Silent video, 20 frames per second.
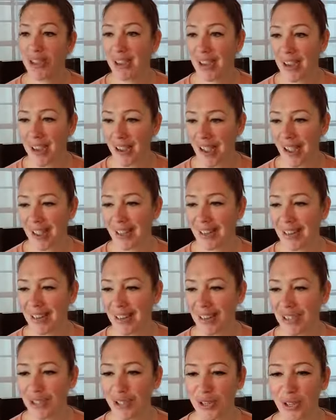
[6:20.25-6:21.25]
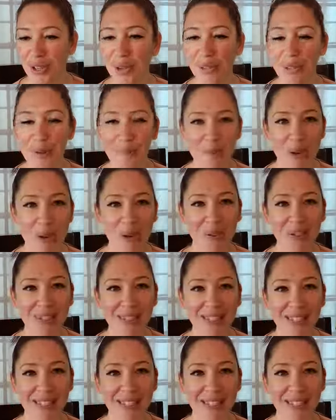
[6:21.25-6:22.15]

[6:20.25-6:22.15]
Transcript: high that I struggled the most,